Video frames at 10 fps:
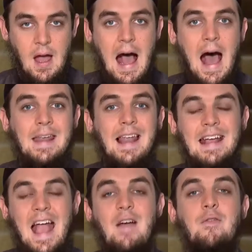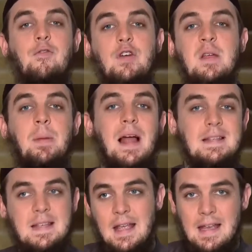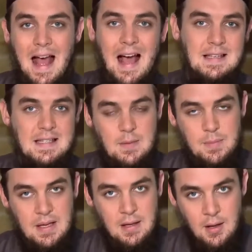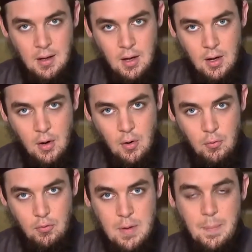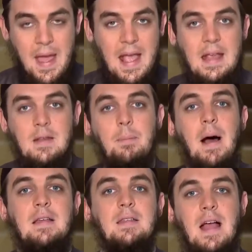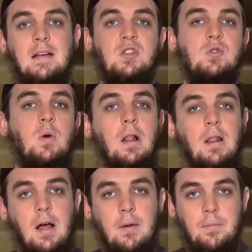And like every blessing, it has to be repaid by thanks to Allah.